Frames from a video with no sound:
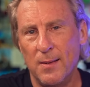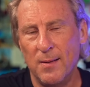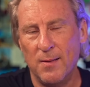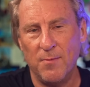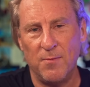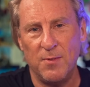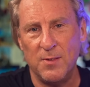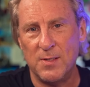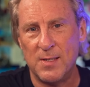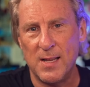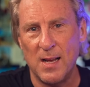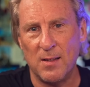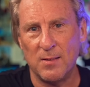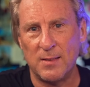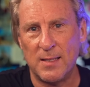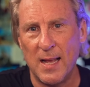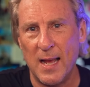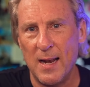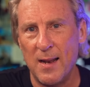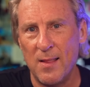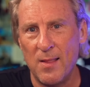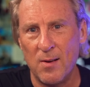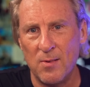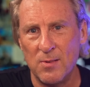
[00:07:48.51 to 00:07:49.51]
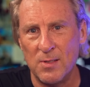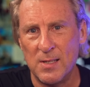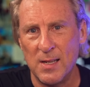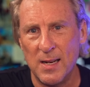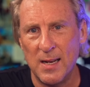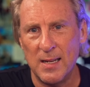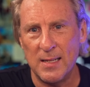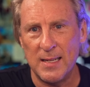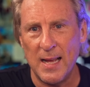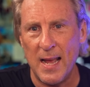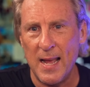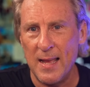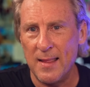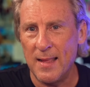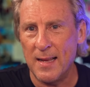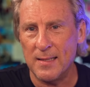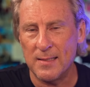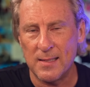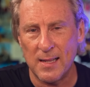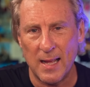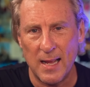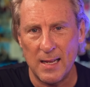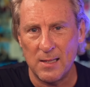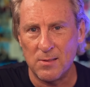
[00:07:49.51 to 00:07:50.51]
And if you sell 10 of those in a day,
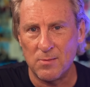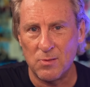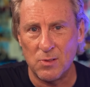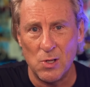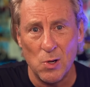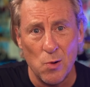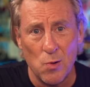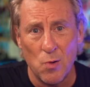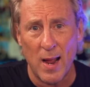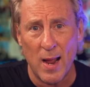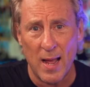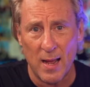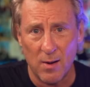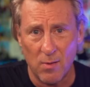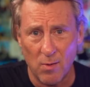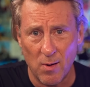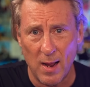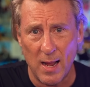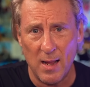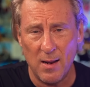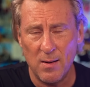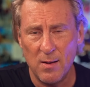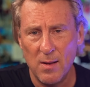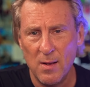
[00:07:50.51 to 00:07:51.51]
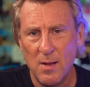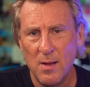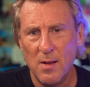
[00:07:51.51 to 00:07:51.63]
that's like $2 grand, right?